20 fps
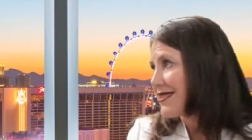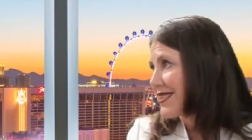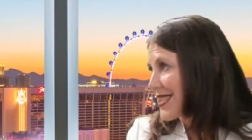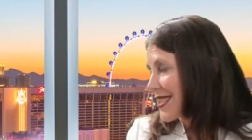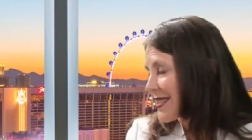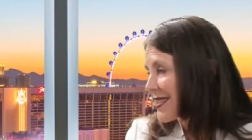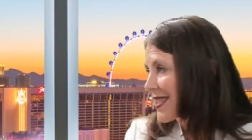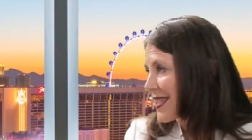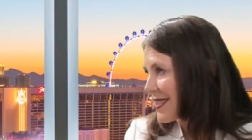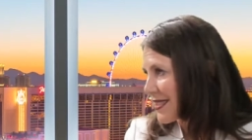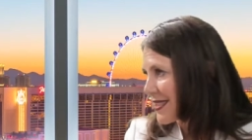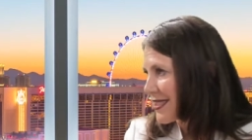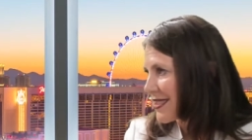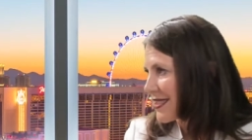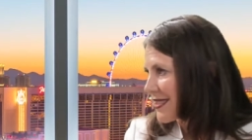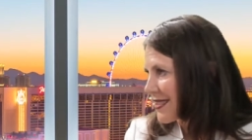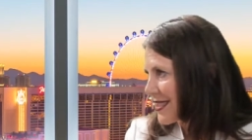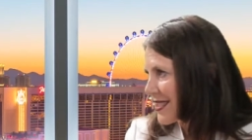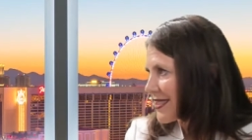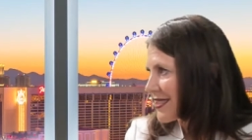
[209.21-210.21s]
success
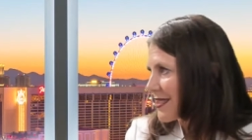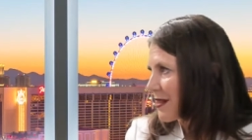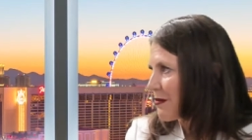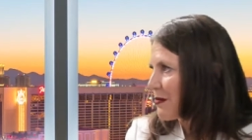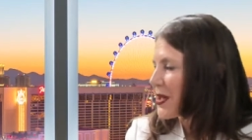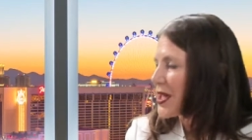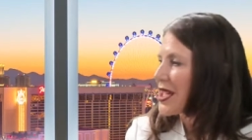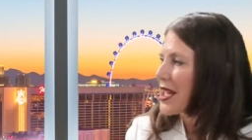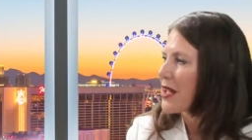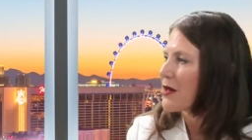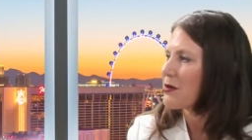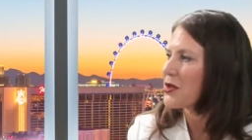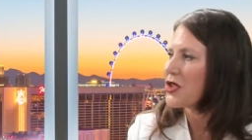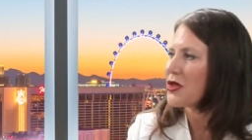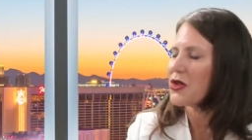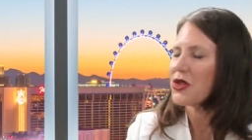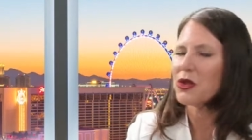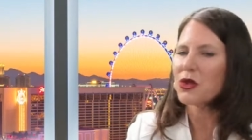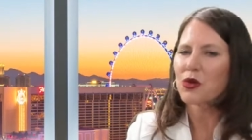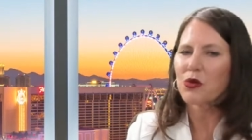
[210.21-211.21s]
is a system, but it helps
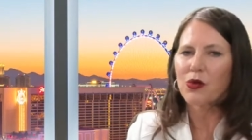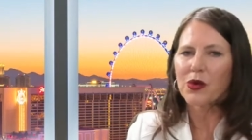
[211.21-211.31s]
you to